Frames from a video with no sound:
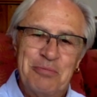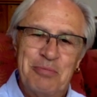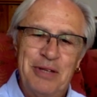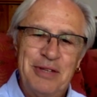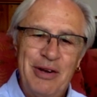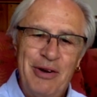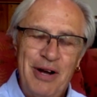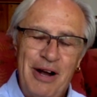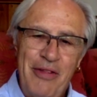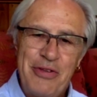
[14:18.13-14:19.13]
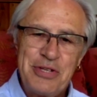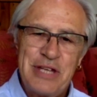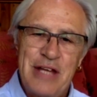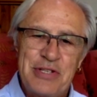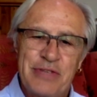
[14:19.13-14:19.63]
But there are other
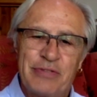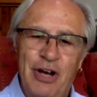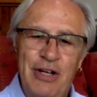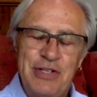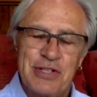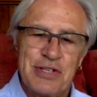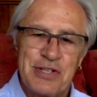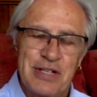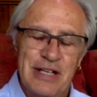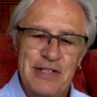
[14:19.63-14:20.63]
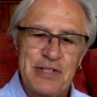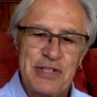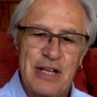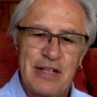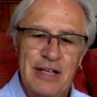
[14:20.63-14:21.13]
states of
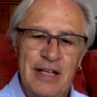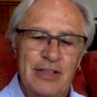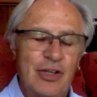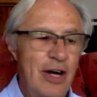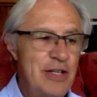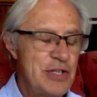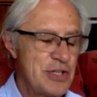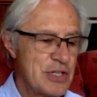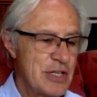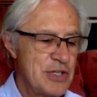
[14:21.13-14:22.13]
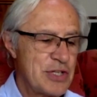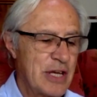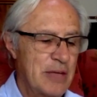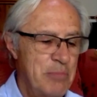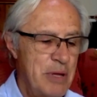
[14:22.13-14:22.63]
consciousness, and consciousness
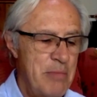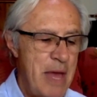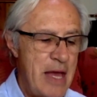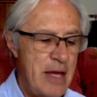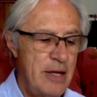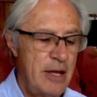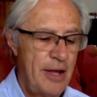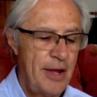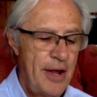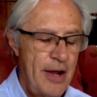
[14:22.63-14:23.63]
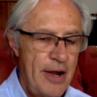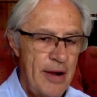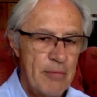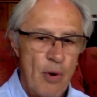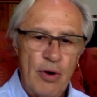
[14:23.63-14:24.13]
can be made
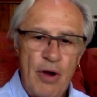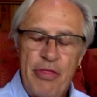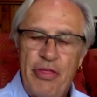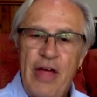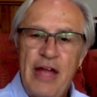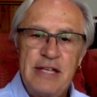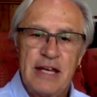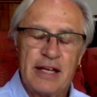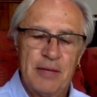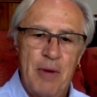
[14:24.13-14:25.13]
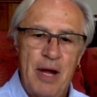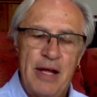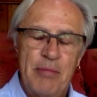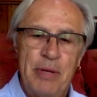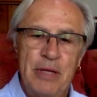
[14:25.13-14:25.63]
more authentic, in my
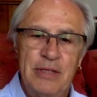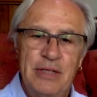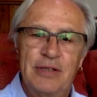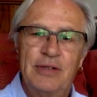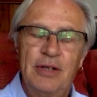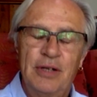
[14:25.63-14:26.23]
opinion,